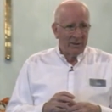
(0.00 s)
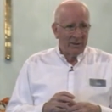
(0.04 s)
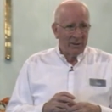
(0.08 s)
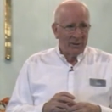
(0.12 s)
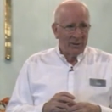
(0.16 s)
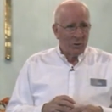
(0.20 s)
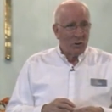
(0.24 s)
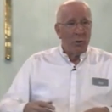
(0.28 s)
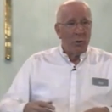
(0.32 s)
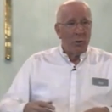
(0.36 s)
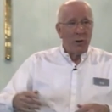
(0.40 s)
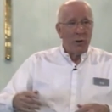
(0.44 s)

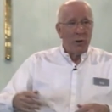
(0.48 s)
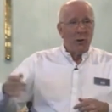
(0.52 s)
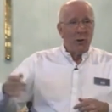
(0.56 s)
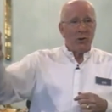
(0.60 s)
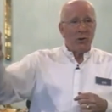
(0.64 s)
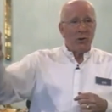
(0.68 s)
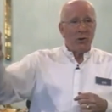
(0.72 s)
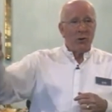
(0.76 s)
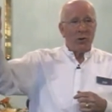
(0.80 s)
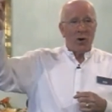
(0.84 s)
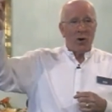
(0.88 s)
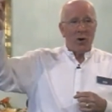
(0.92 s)
So when you
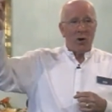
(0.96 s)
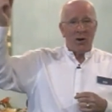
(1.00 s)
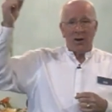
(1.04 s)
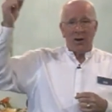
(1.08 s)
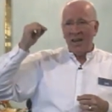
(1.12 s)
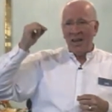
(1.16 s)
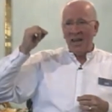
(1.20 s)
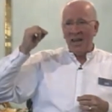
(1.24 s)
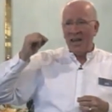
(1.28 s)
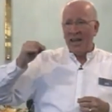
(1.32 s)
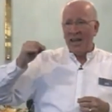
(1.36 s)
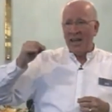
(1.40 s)
start
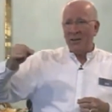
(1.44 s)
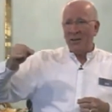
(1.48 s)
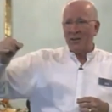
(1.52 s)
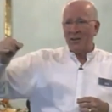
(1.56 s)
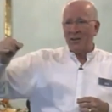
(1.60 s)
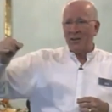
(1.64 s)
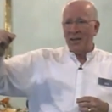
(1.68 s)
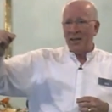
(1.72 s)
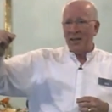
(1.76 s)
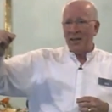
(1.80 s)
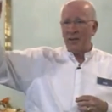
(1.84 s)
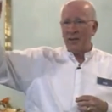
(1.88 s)
thinking
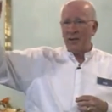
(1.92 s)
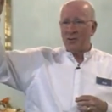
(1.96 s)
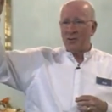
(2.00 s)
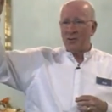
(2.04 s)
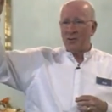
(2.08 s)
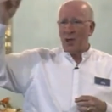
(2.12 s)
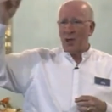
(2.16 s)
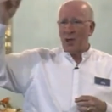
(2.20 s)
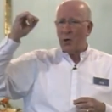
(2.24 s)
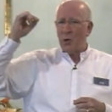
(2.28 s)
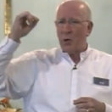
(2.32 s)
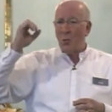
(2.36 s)
things
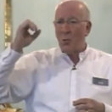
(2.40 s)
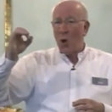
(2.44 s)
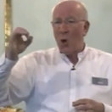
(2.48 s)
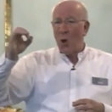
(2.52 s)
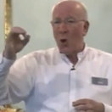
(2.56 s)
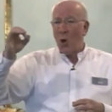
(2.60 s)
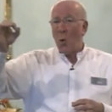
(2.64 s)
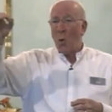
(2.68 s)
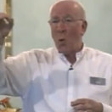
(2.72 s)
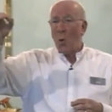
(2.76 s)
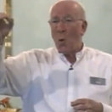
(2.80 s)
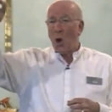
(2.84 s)
that you
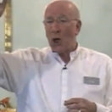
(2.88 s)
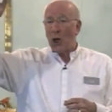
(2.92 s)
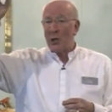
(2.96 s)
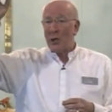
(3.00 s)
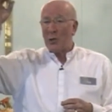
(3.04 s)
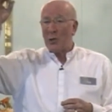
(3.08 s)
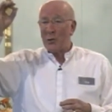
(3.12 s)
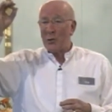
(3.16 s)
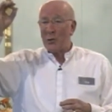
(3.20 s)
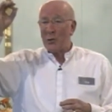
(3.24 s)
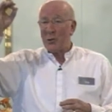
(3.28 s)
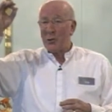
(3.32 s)
know
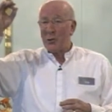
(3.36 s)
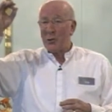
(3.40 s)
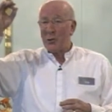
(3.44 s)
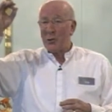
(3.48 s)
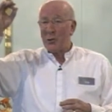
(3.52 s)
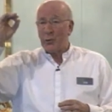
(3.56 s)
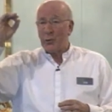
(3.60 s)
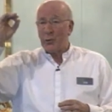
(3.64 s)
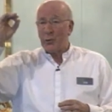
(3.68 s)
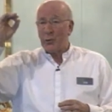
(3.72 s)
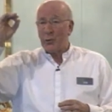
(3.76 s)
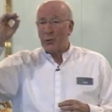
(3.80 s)
aren't
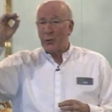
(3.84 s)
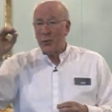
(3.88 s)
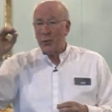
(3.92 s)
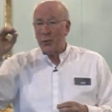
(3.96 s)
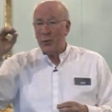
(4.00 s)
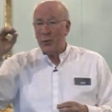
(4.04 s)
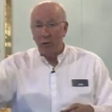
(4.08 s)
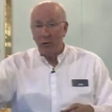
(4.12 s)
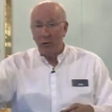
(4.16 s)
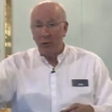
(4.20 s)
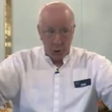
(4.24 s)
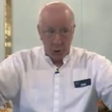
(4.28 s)
true
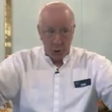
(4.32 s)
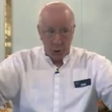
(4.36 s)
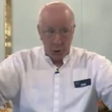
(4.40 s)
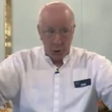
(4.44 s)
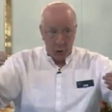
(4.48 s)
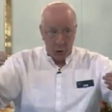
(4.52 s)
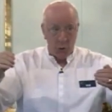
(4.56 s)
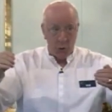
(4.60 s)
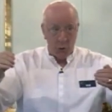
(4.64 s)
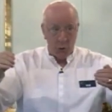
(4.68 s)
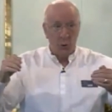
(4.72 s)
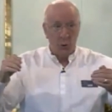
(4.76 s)
for
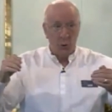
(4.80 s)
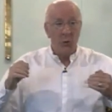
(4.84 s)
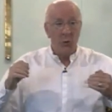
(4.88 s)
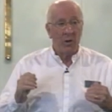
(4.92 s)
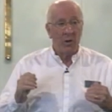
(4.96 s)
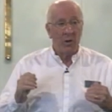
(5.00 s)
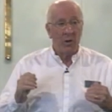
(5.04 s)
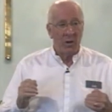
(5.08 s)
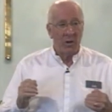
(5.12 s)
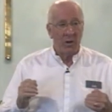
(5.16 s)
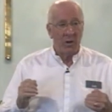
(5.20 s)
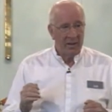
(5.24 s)

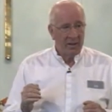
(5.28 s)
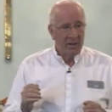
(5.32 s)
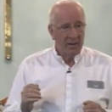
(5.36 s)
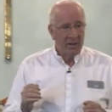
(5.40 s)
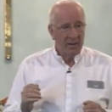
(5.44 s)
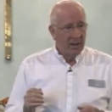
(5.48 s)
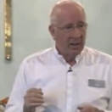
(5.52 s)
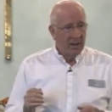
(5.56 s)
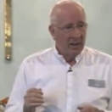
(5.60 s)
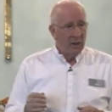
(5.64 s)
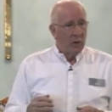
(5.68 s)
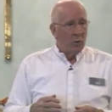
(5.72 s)
you,
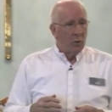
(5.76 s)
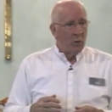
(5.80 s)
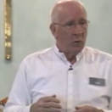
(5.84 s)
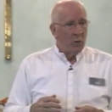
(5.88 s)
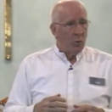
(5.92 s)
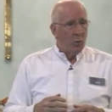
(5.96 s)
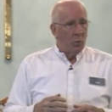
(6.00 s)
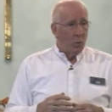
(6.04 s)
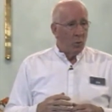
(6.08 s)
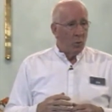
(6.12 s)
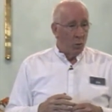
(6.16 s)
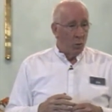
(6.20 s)

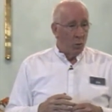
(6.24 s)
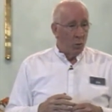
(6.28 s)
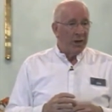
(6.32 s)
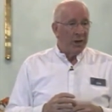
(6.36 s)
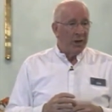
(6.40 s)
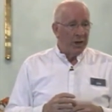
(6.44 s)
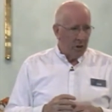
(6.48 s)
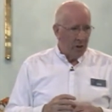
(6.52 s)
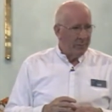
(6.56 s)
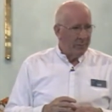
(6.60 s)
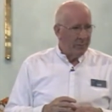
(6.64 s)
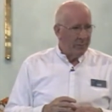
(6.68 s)
what
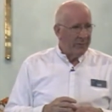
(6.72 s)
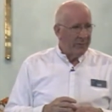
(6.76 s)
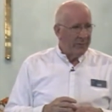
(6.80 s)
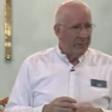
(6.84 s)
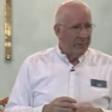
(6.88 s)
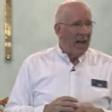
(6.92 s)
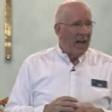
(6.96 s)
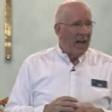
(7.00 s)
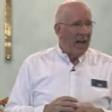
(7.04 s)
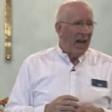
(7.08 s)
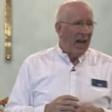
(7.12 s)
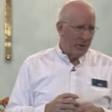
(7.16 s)
do?
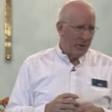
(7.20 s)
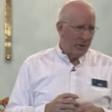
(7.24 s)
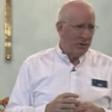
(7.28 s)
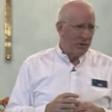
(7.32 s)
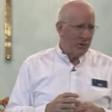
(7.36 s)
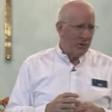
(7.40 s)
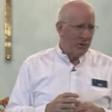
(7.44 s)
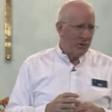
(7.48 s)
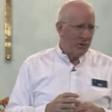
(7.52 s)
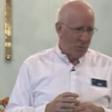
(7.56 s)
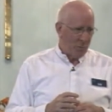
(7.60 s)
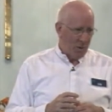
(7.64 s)

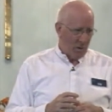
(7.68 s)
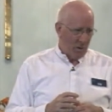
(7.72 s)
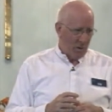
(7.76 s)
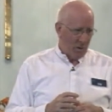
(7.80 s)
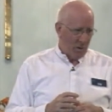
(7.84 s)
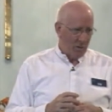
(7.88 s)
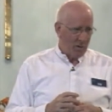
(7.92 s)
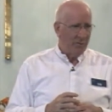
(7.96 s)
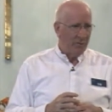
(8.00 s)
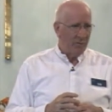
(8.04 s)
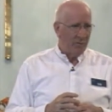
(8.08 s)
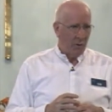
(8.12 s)
Let's
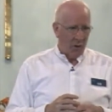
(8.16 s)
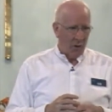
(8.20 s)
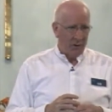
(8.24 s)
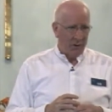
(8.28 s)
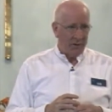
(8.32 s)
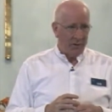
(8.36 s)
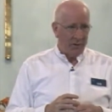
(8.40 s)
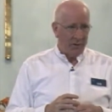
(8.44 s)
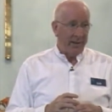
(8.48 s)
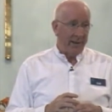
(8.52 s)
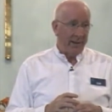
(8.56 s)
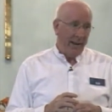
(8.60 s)
dispel some
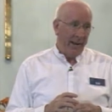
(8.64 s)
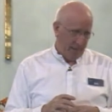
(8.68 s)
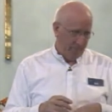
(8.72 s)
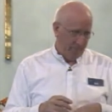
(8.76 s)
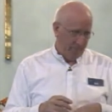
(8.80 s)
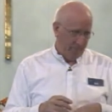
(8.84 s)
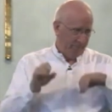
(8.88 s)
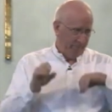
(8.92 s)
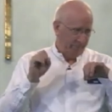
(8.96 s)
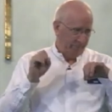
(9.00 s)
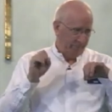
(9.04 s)
fog today.